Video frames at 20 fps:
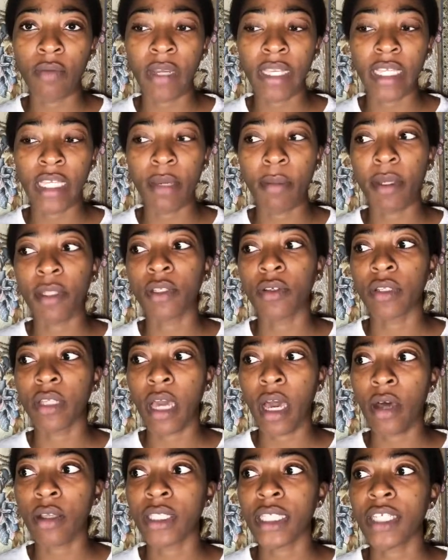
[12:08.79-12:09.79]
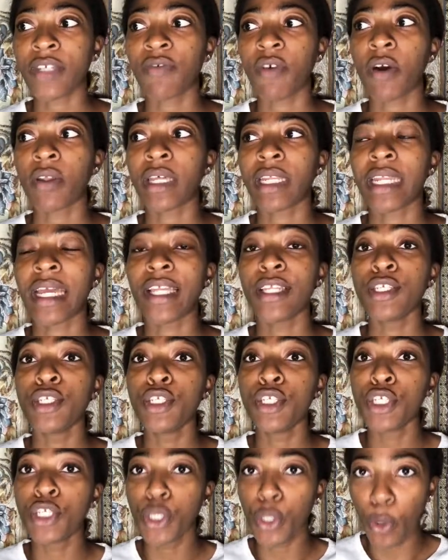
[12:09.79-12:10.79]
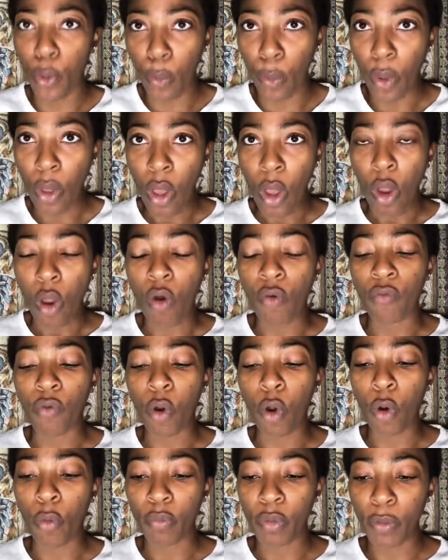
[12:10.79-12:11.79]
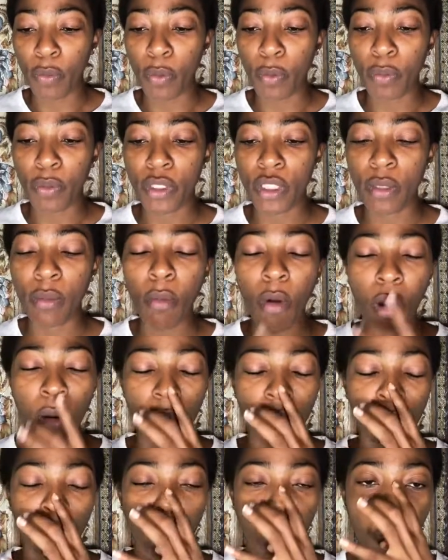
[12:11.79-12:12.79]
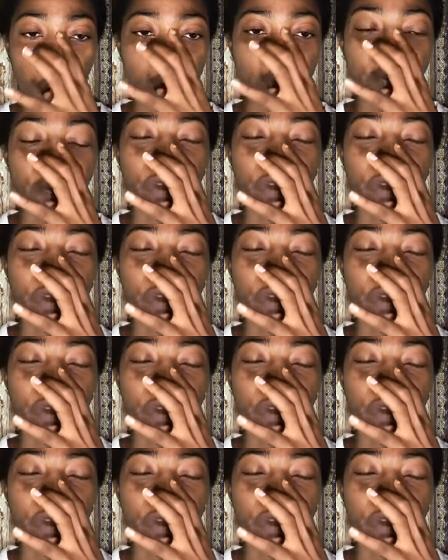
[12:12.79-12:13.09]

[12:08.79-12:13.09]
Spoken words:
when he came out of the house and he found out that Neo of all people put him up for